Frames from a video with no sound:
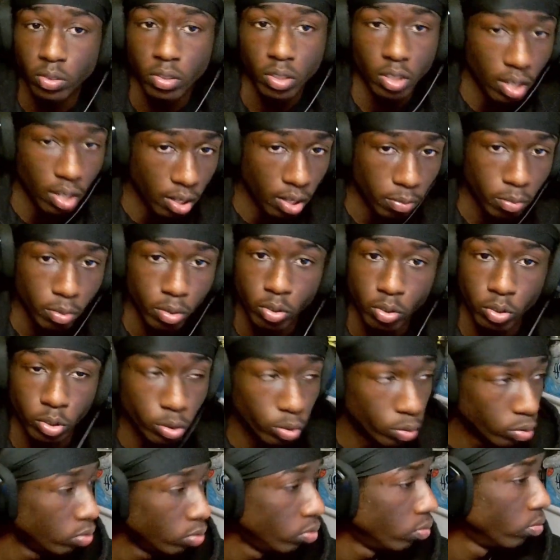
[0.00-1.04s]
you. I'm gonna shoot
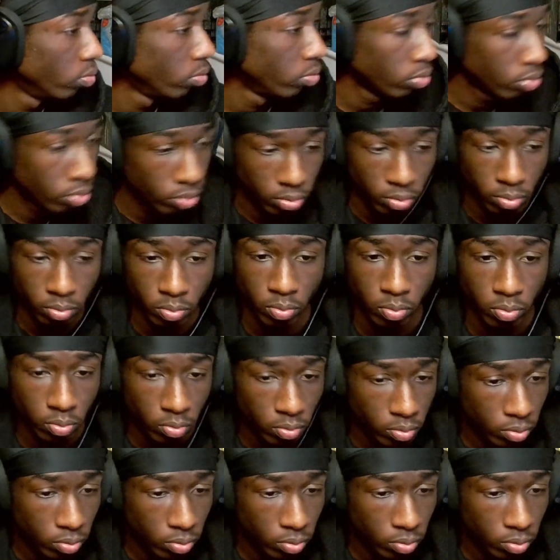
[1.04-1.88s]
you.